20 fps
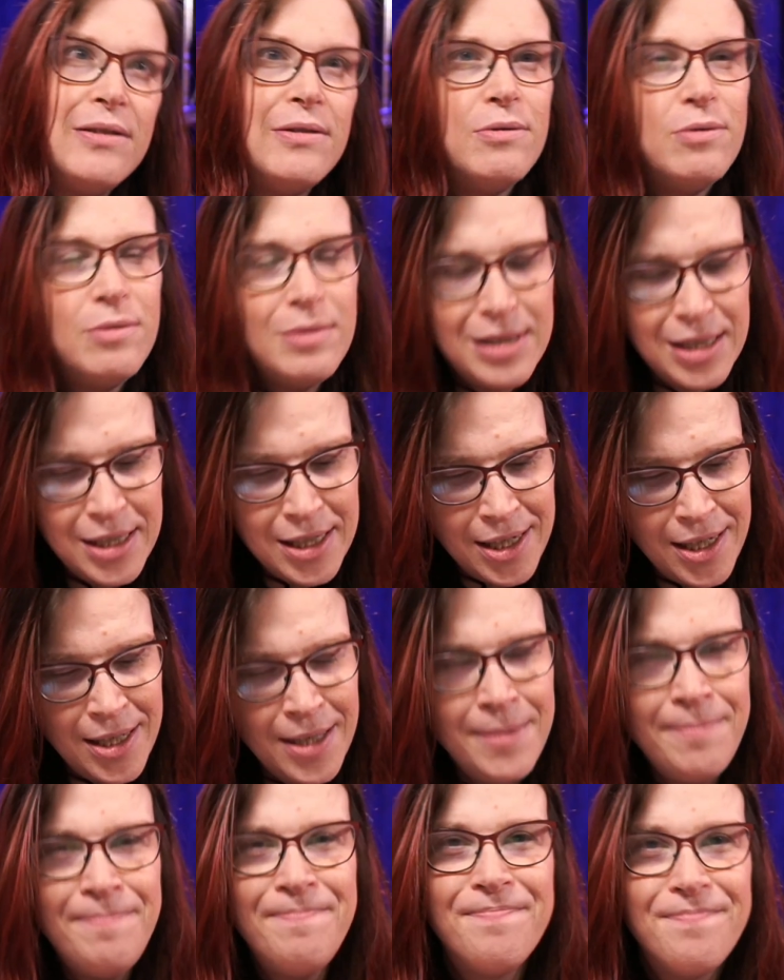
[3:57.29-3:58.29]

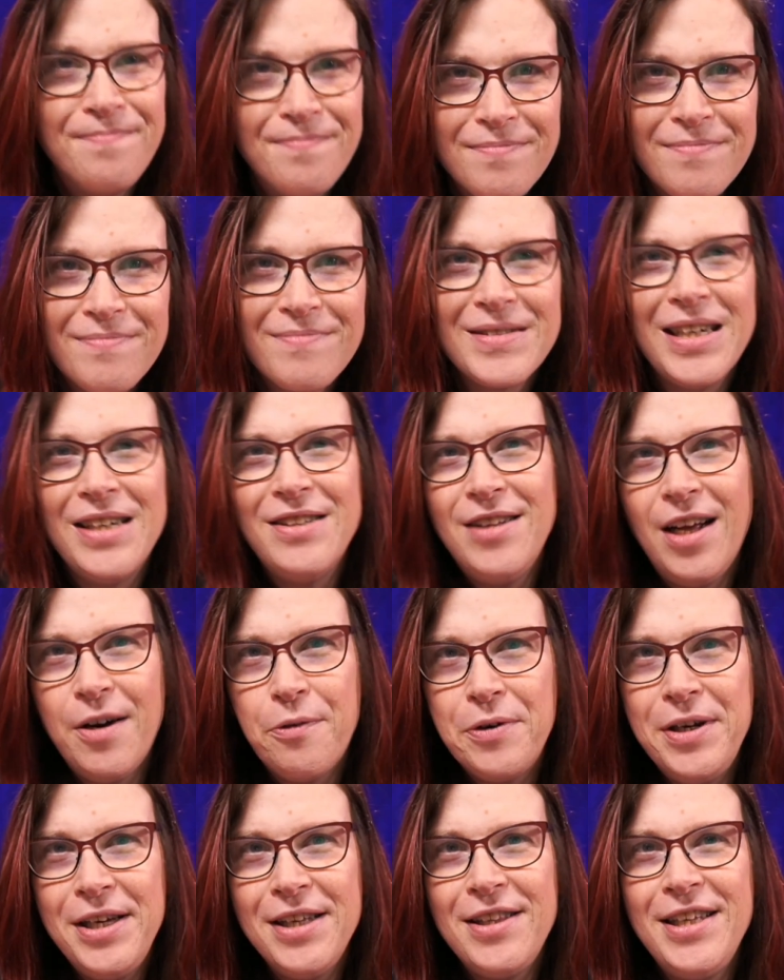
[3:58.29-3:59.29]
Well, not
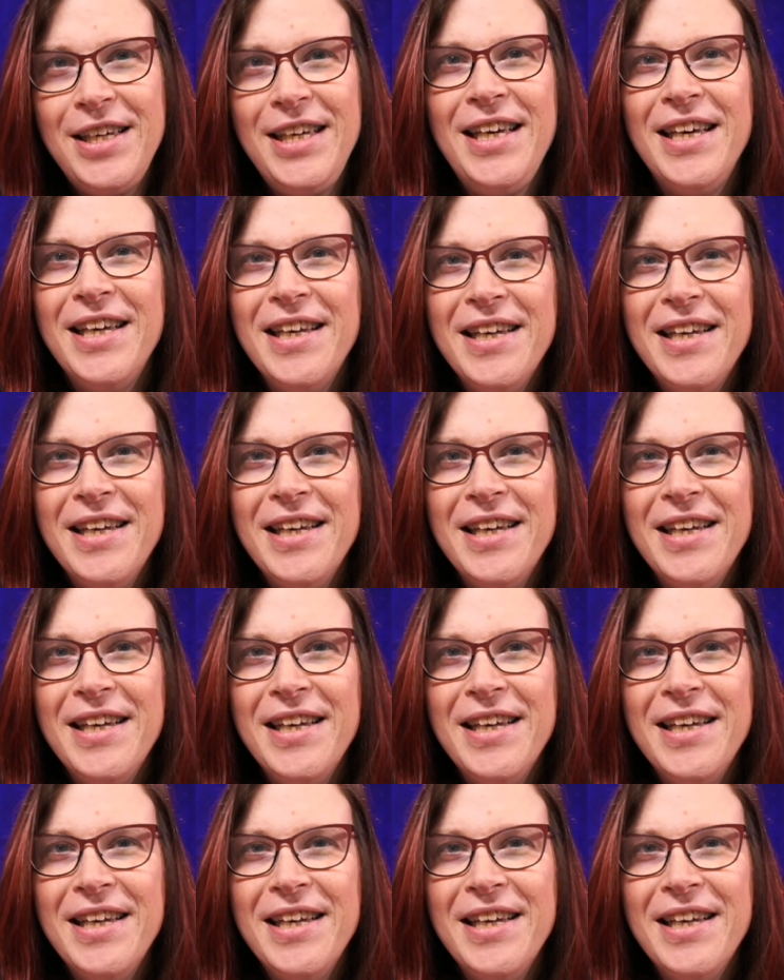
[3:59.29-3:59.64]
really.